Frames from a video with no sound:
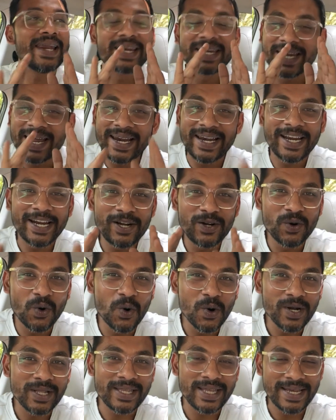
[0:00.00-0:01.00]
really
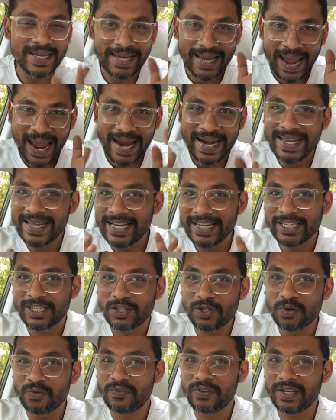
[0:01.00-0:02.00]
don't think any
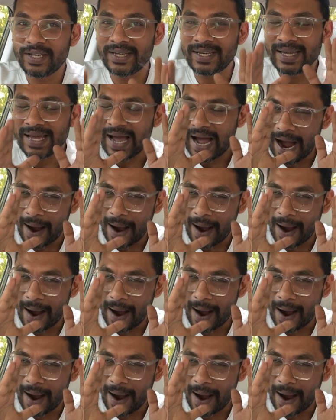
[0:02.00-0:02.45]
SUV